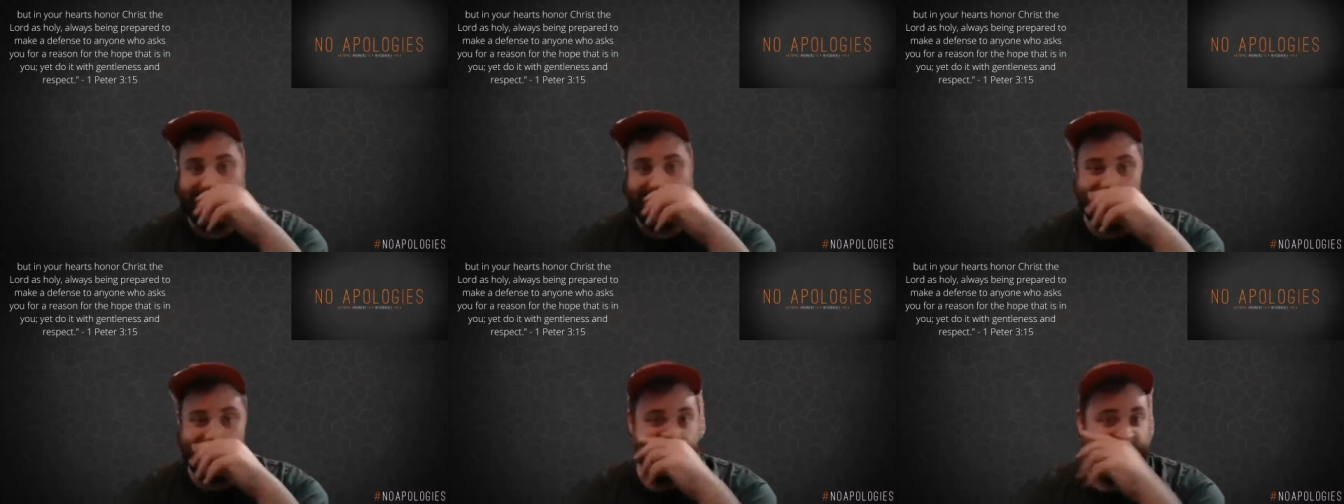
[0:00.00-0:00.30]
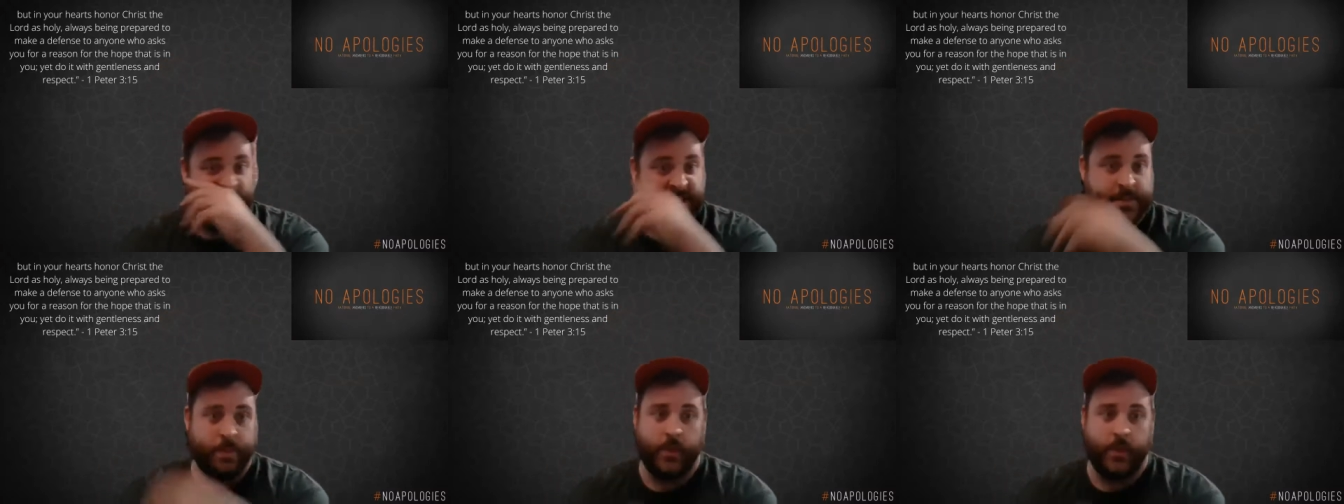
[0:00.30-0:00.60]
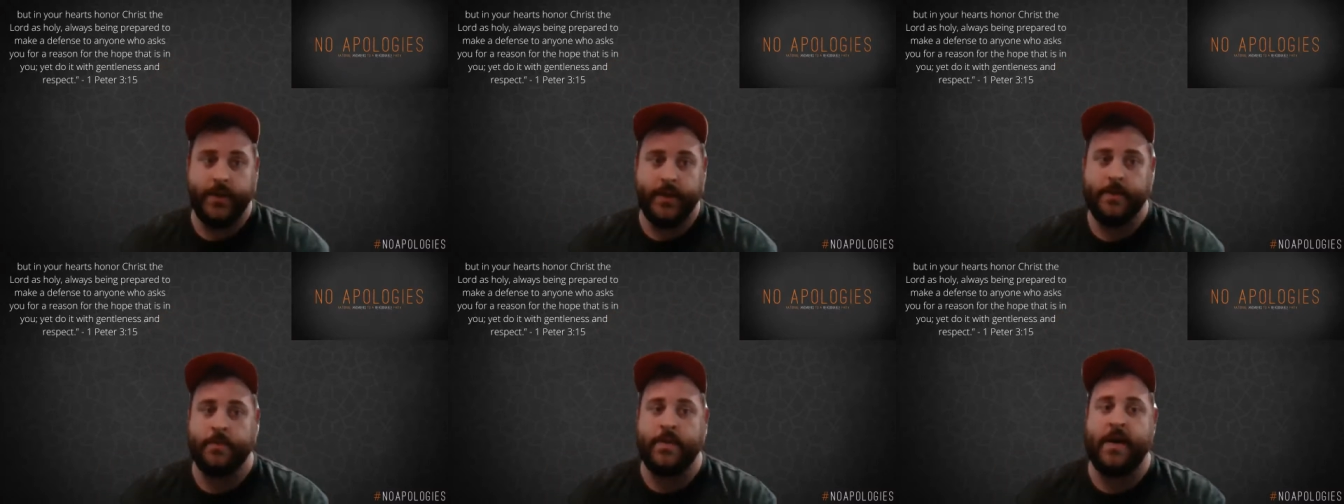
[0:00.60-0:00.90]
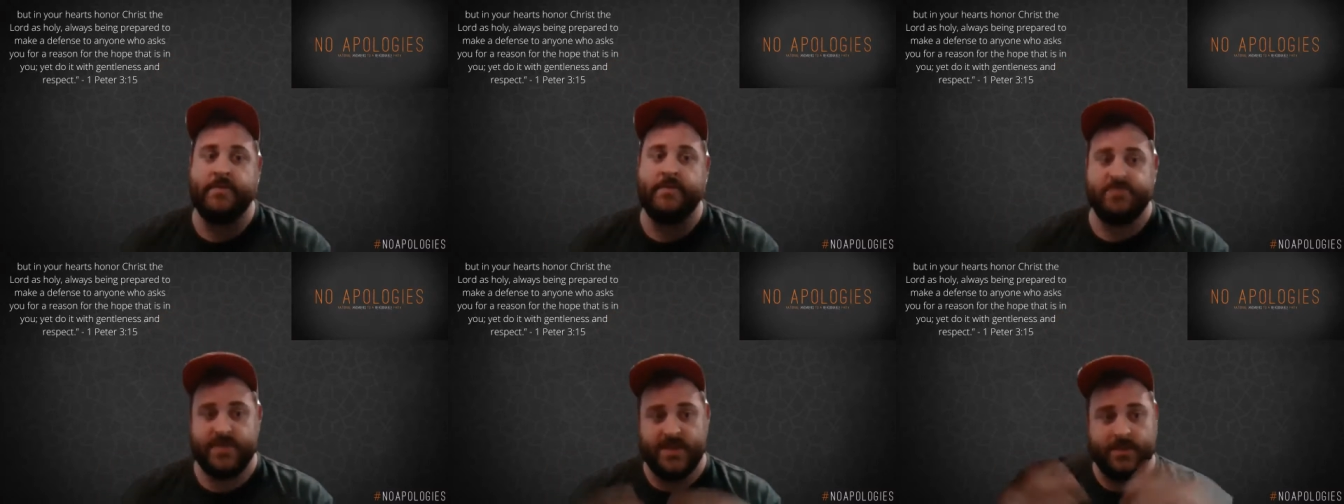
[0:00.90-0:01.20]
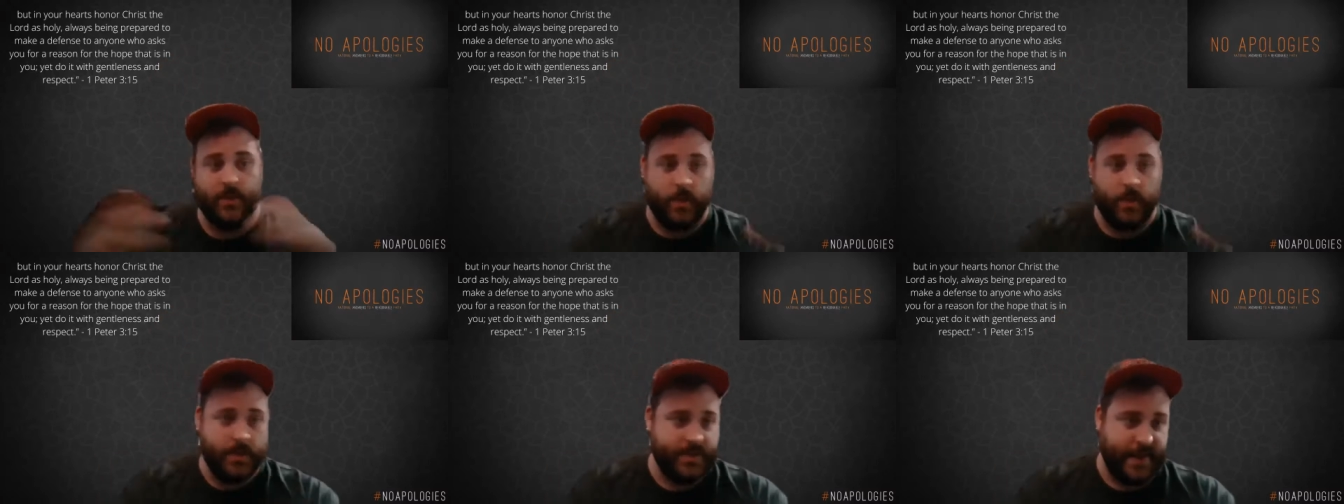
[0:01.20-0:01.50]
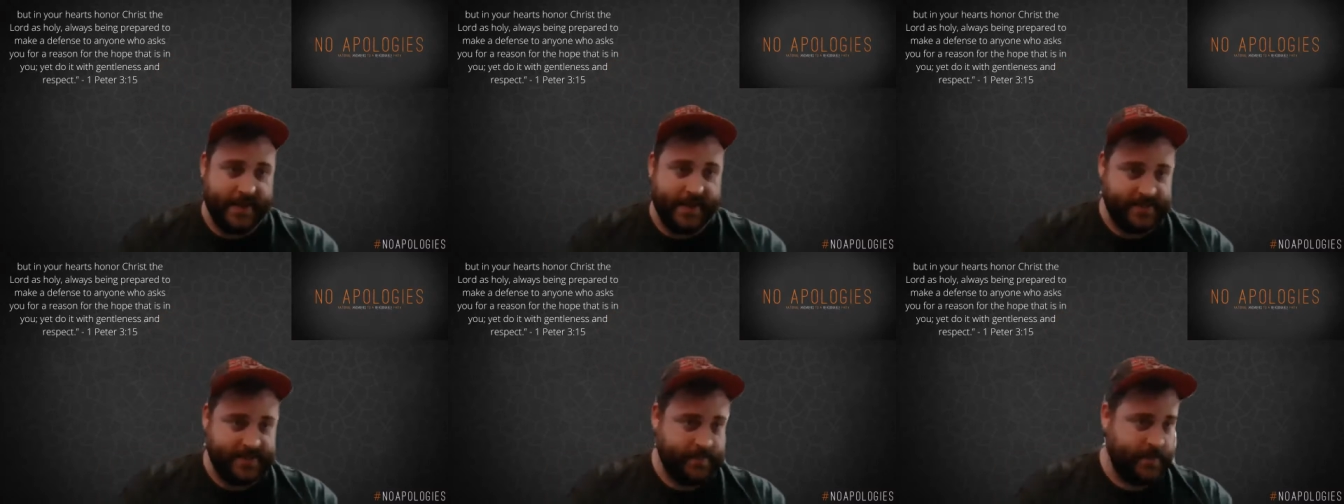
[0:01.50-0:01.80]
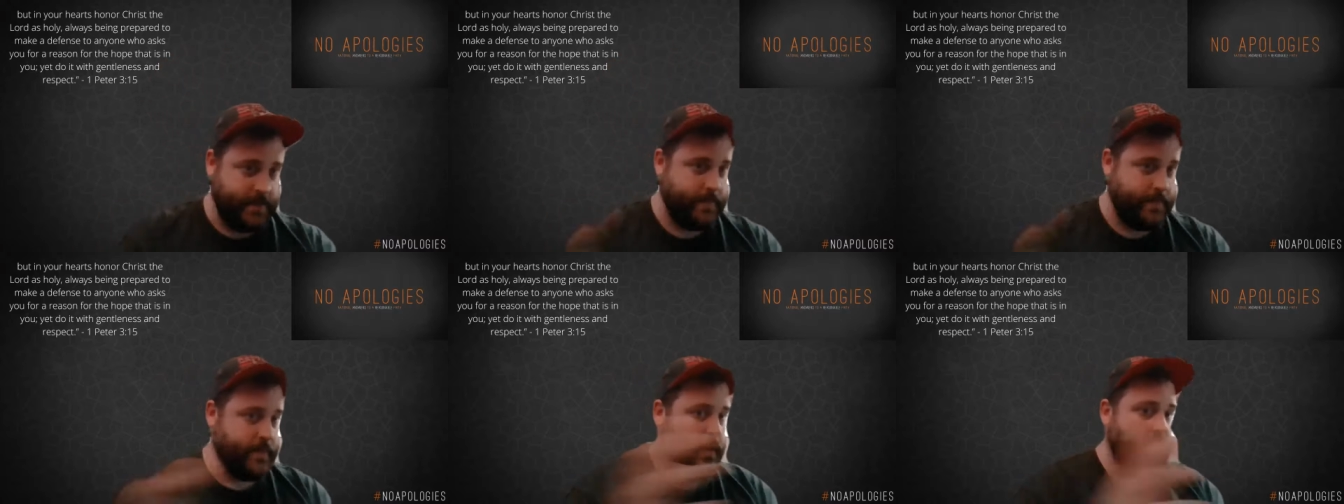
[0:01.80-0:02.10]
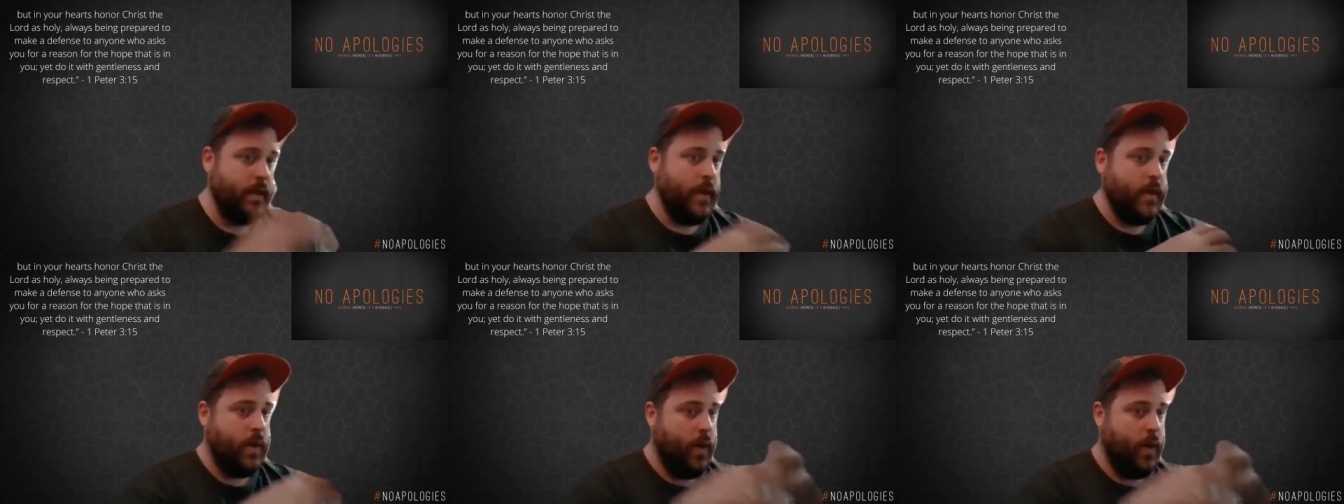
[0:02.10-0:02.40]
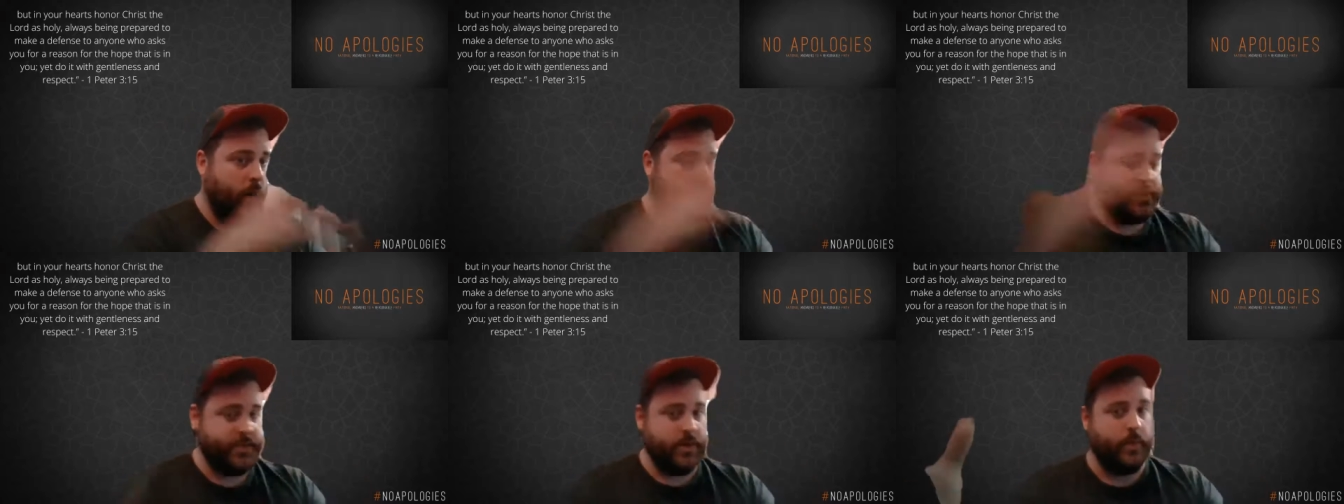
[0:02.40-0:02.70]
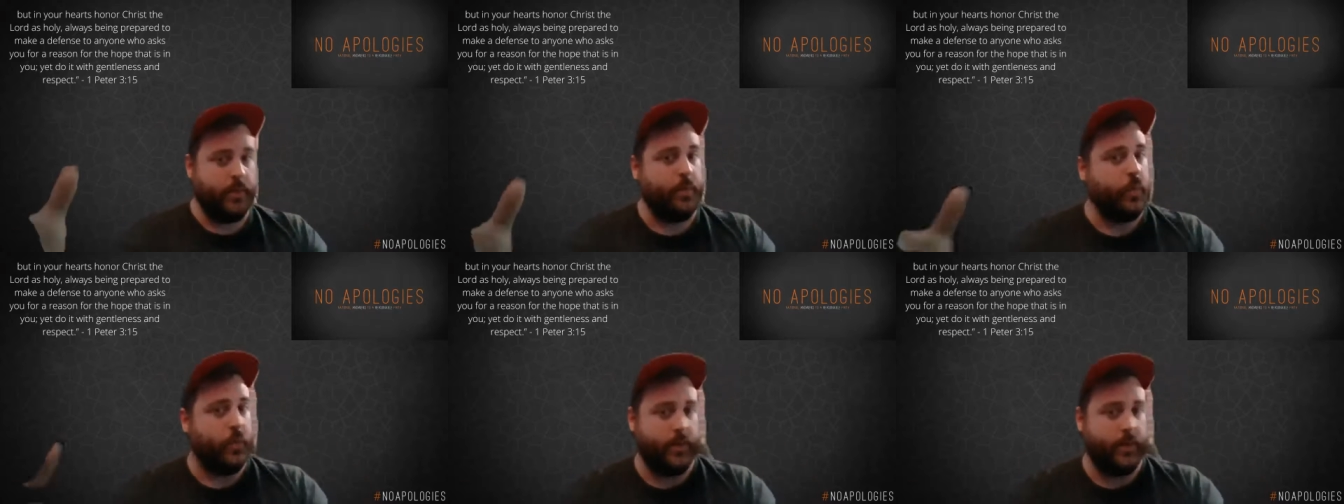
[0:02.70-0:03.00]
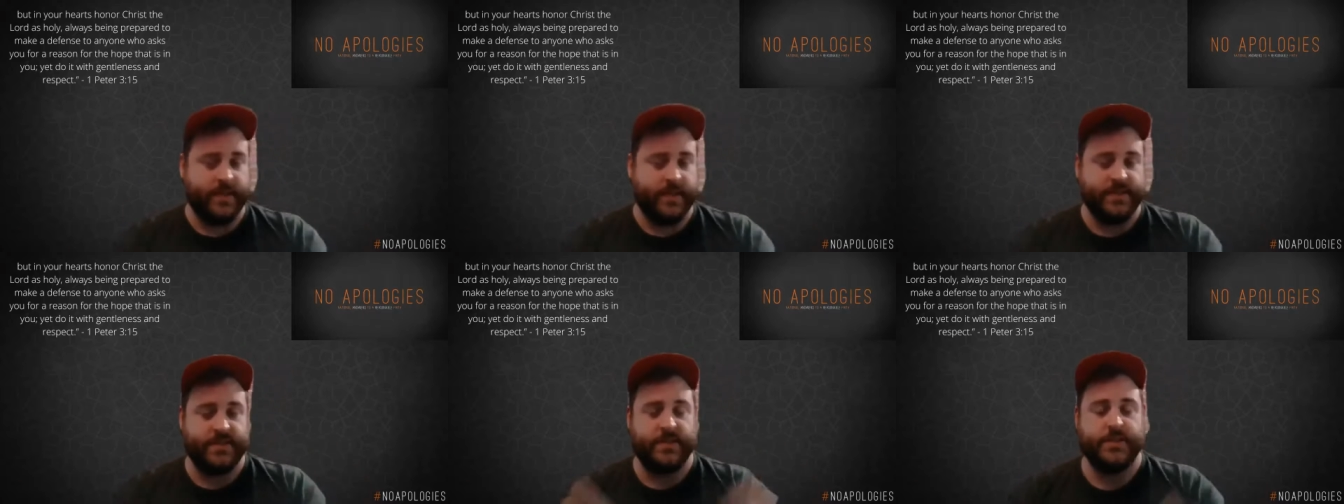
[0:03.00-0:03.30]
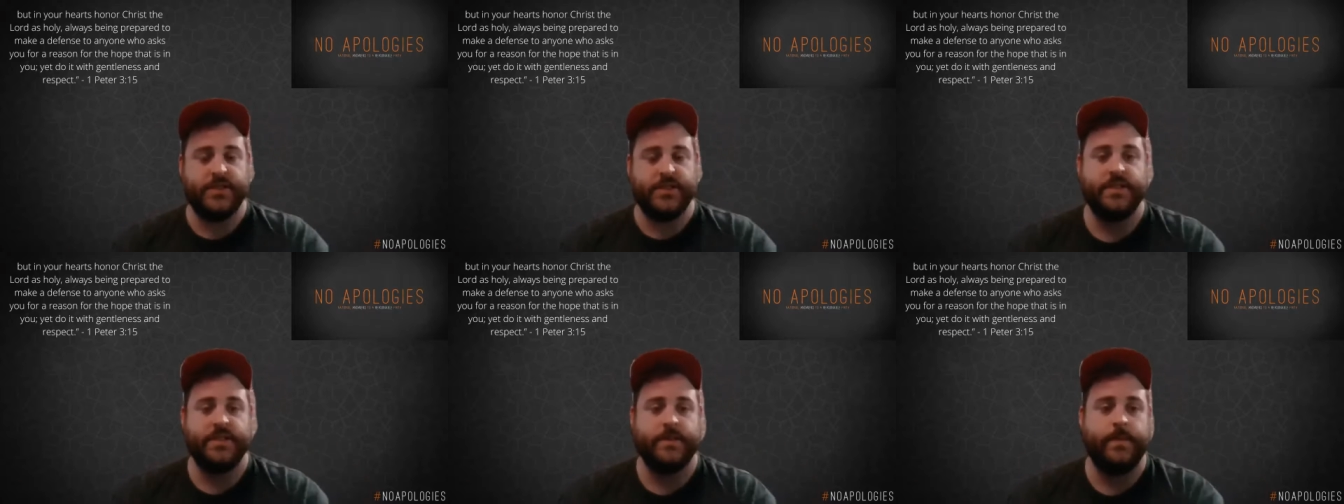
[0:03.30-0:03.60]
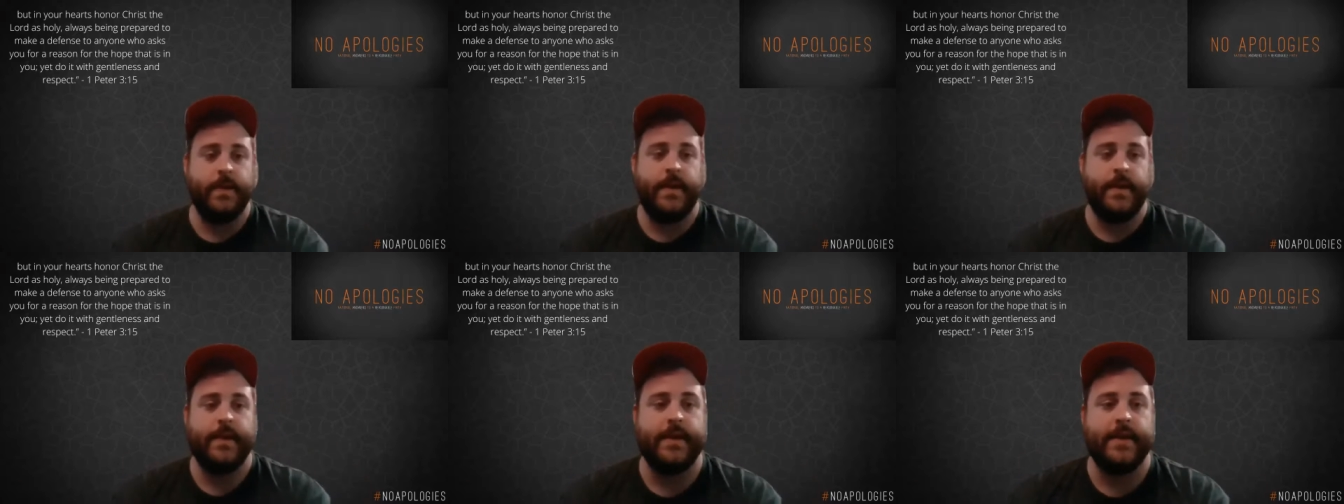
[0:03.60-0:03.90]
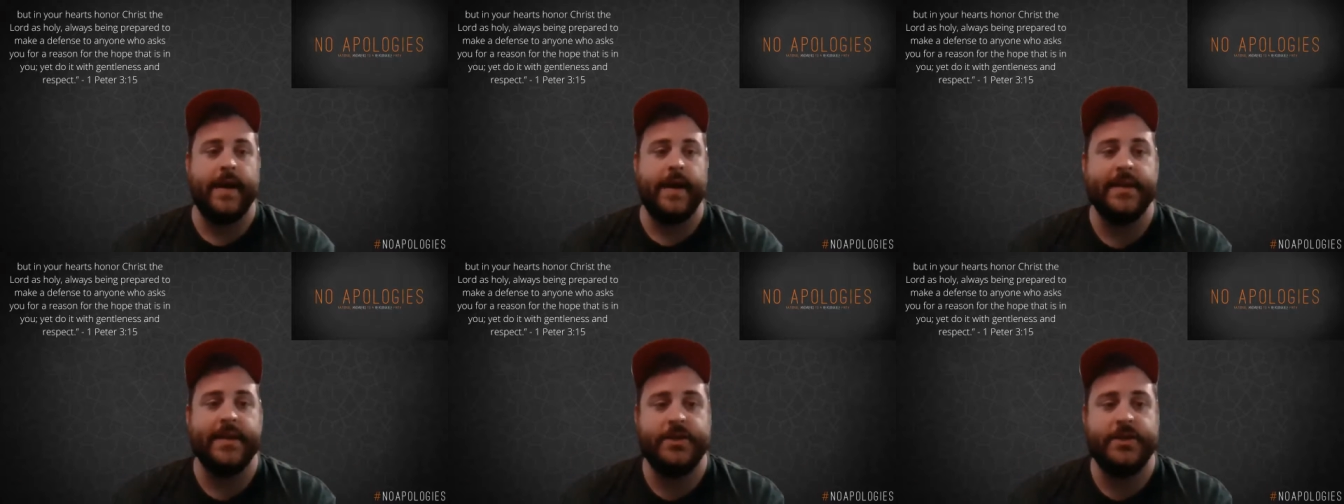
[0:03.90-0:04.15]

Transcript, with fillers: So next point, the prophecy of the Old Testament also point us to Jesus being God.